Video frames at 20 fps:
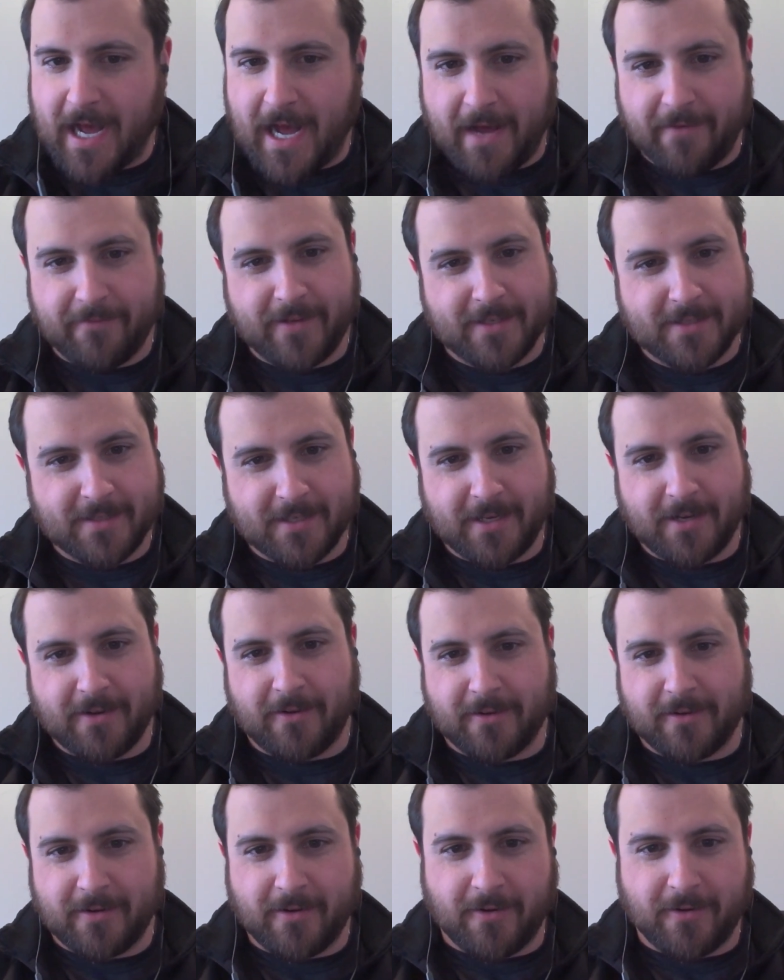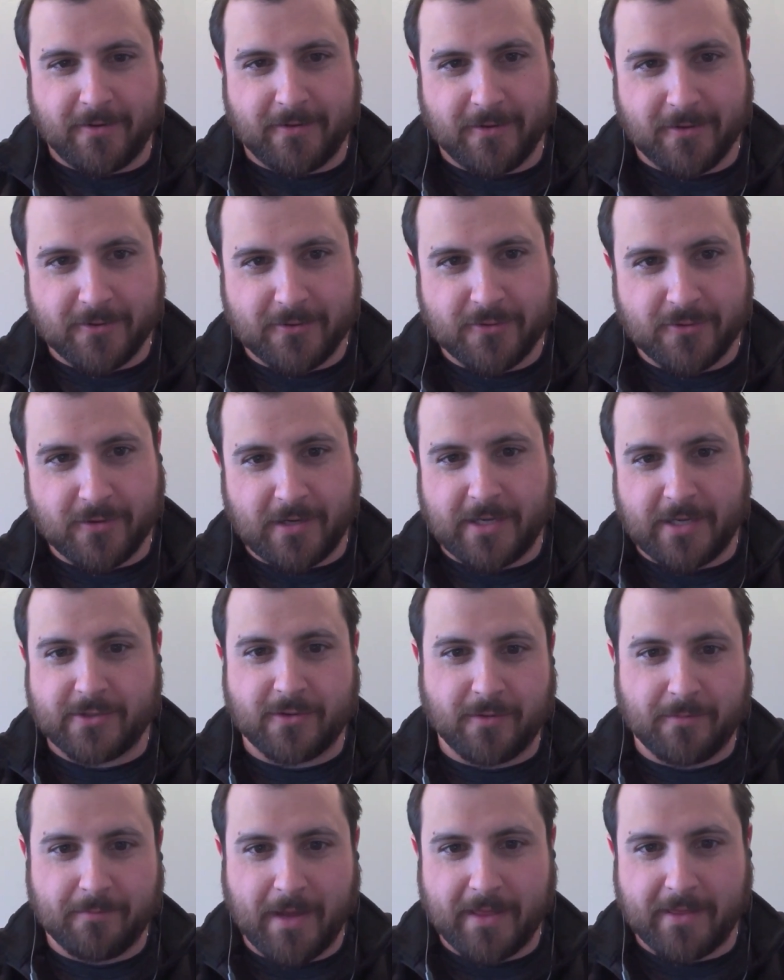obviously on your
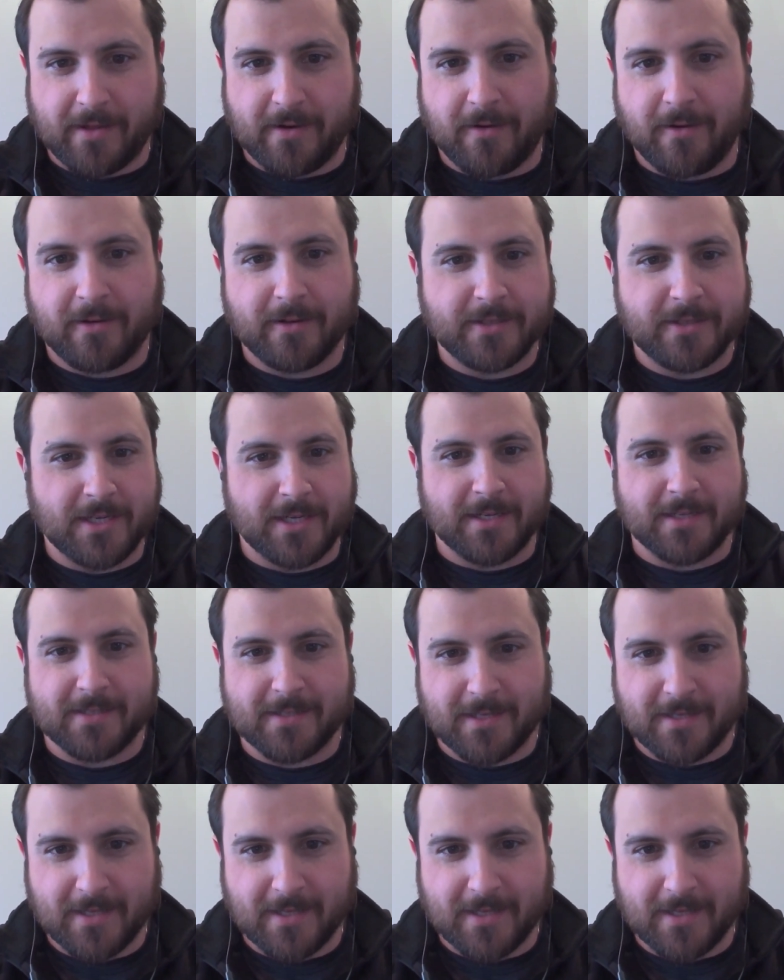traditional methodologies,